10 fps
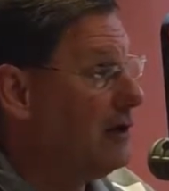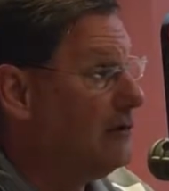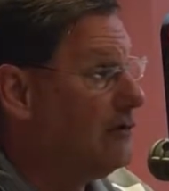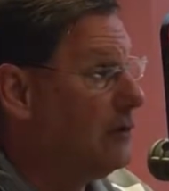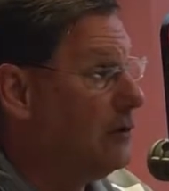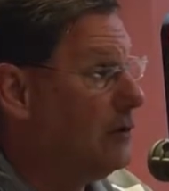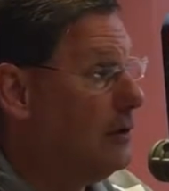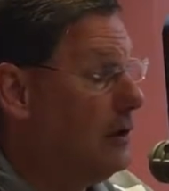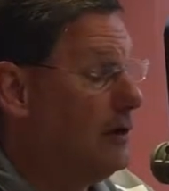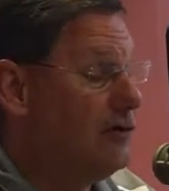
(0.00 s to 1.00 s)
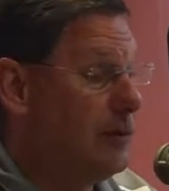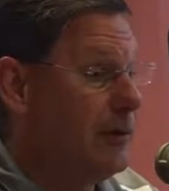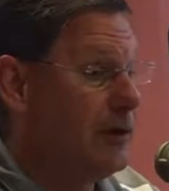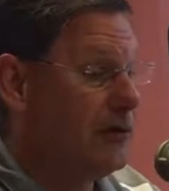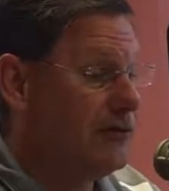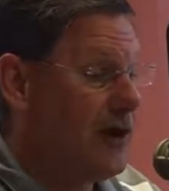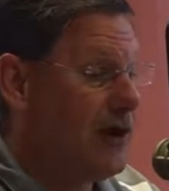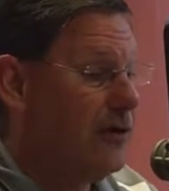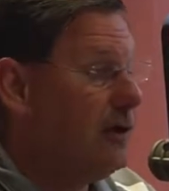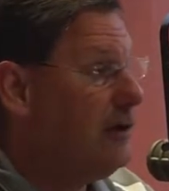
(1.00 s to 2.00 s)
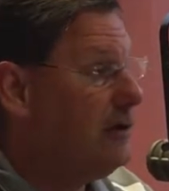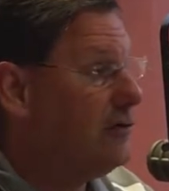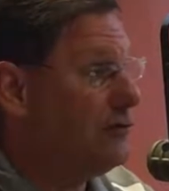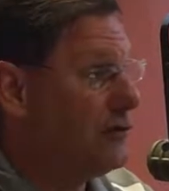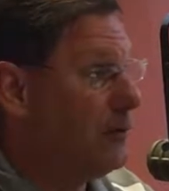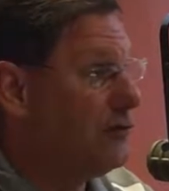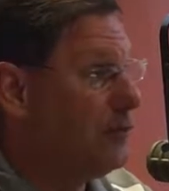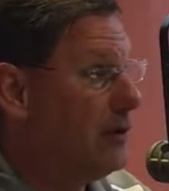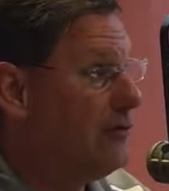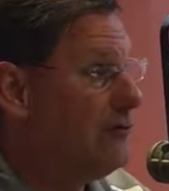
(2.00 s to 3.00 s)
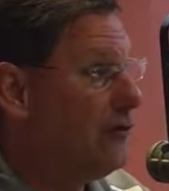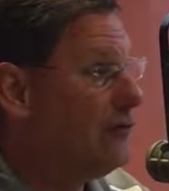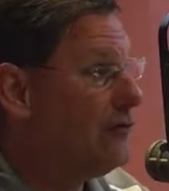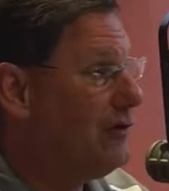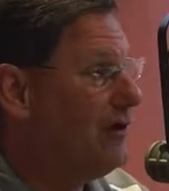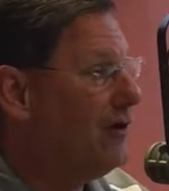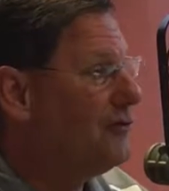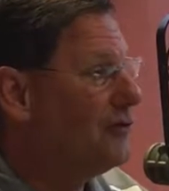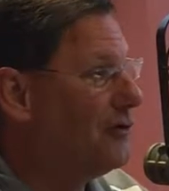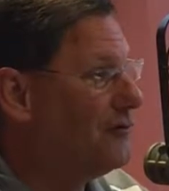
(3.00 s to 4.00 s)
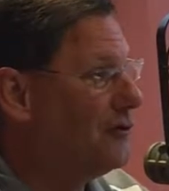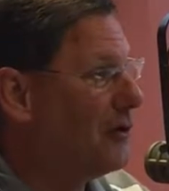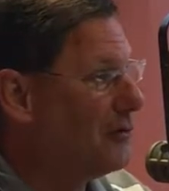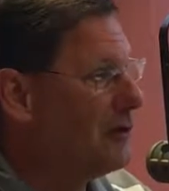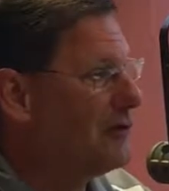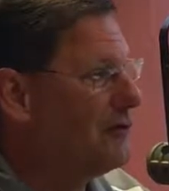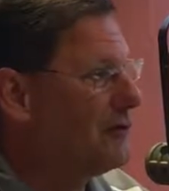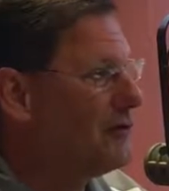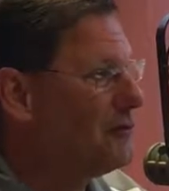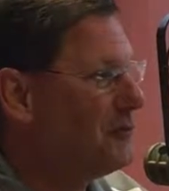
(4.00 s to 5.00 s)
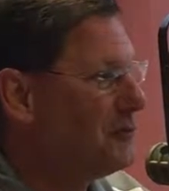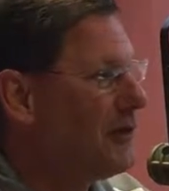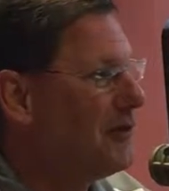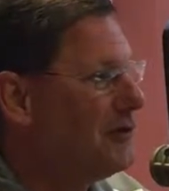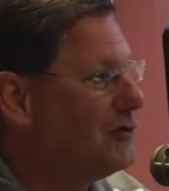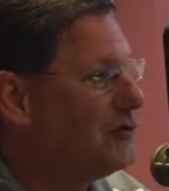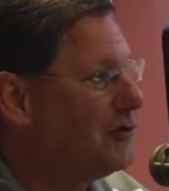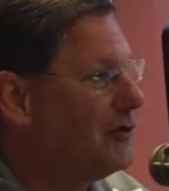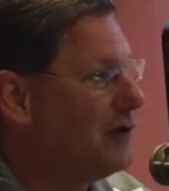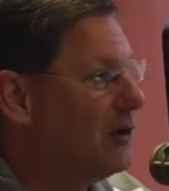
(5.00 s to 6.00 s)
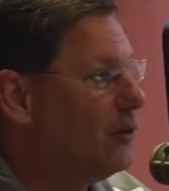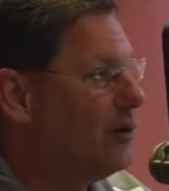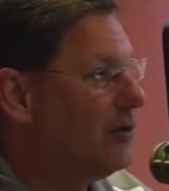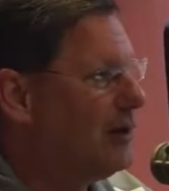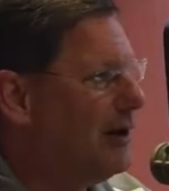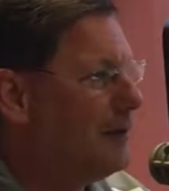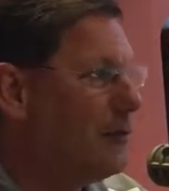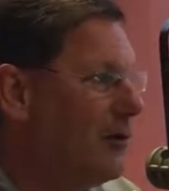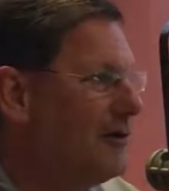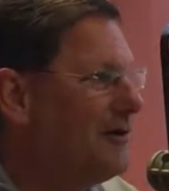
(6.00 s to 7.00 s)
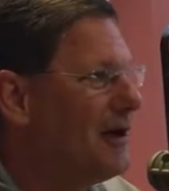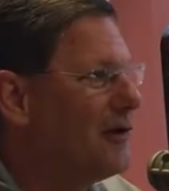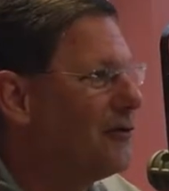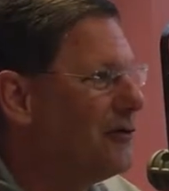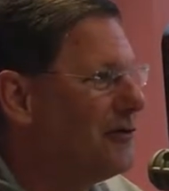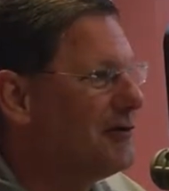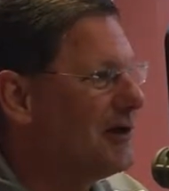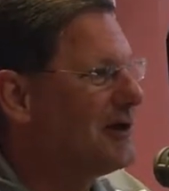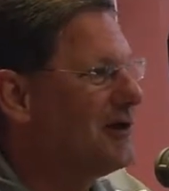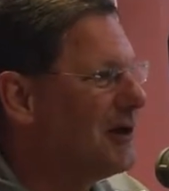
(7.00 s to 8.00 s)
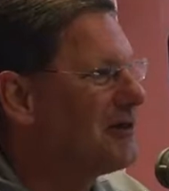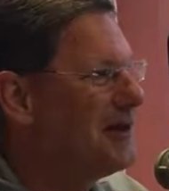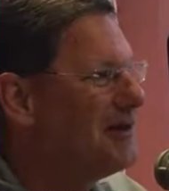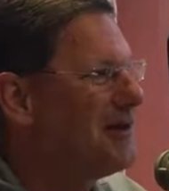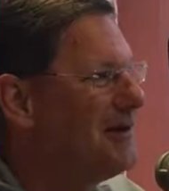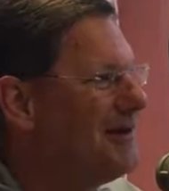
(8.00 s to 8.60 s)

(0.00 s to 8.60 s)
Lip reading: So it's going to be on a Saturday, December 21st. So if you're not ready for Christmas by then, you certainly will come, 9:30, 10 o'clock that night?